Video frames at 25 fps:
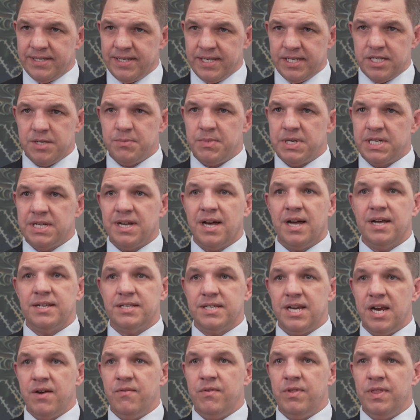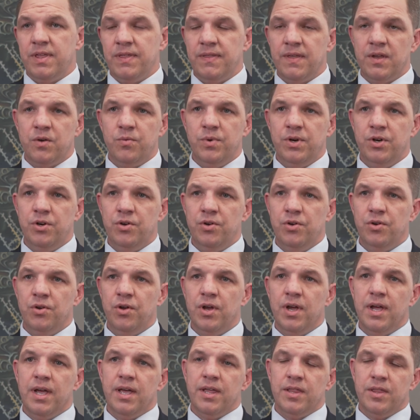systematize everything that we do.
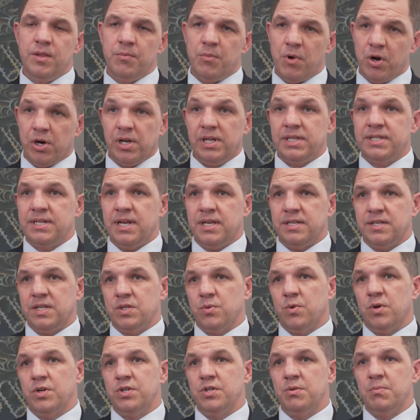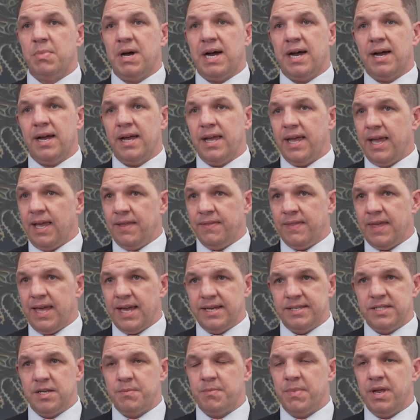The model tells us what to buy, and the
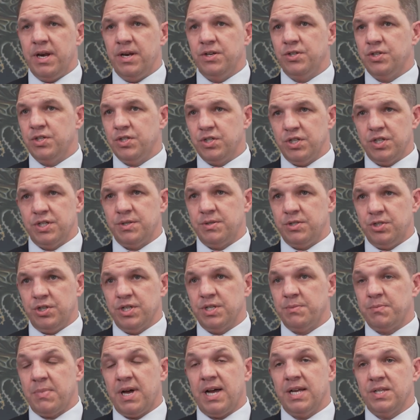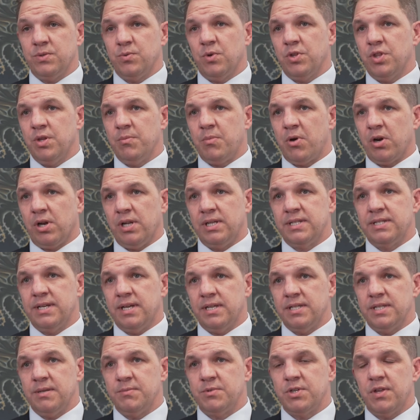asset manager just buys what the model
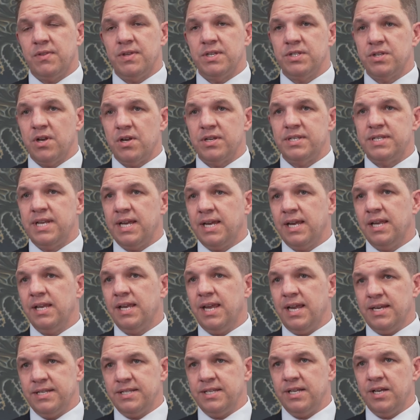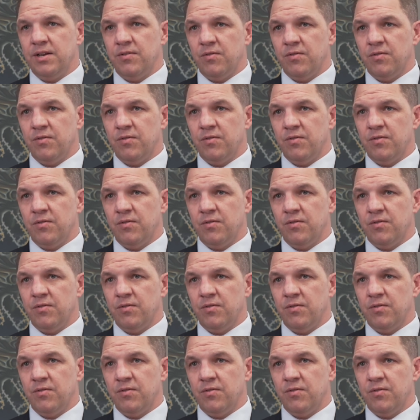tells him. So there's no second guessing